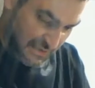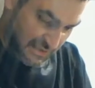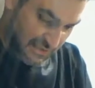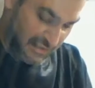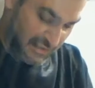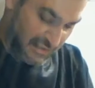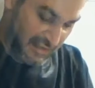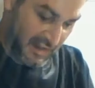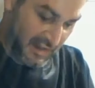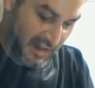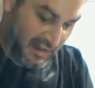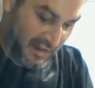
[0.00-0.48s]

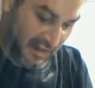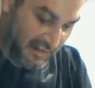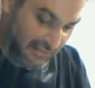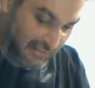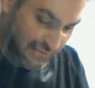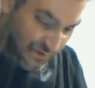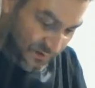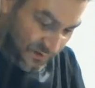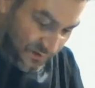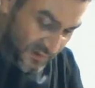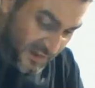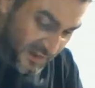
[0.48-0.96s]
the guys
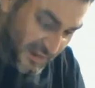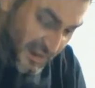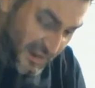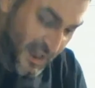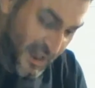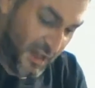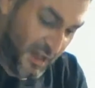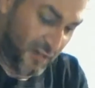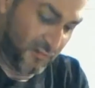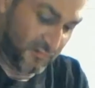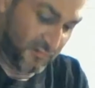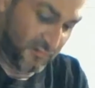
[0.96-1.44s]
all hang
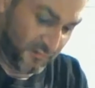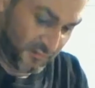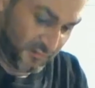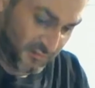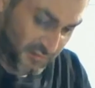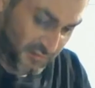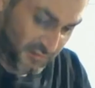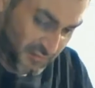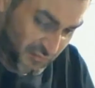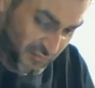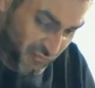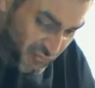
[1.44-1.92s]
out and
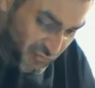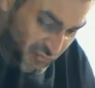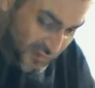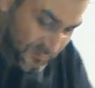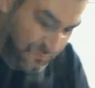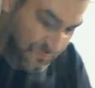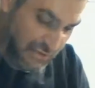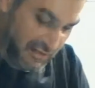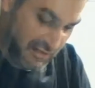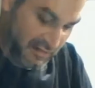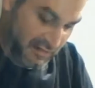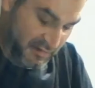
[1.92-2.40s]
drink
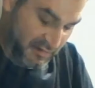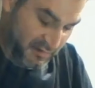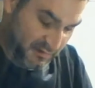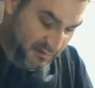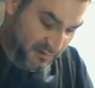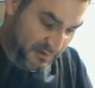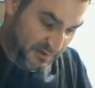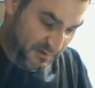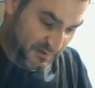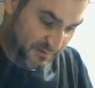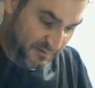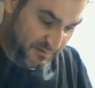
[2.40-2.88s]
beer,
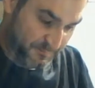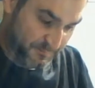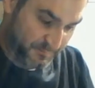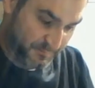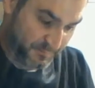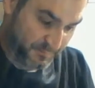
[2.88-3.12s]
and